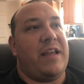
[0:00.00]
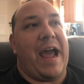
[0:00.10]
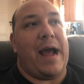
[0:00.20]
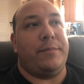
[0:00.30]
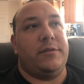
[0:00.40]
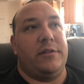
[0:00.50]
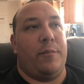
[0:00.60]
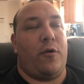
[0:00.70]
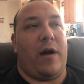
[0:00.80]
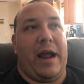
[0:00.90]
apt. They're
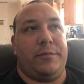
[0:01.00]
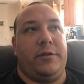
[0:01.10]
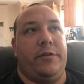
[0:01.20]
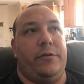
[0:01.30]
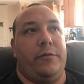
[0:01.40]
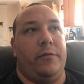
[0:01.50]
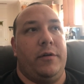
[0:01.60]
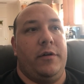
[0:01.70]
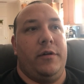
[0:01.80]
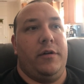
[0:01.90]
more apt to,
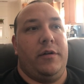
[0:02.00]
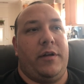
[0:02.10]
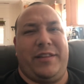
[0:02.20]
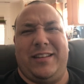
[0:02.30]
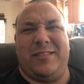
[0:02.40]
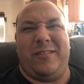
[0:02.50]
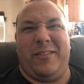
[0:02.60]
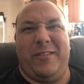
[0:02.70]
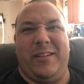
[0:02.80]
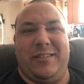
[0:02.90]
I think that's the
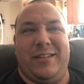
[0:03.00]
right way to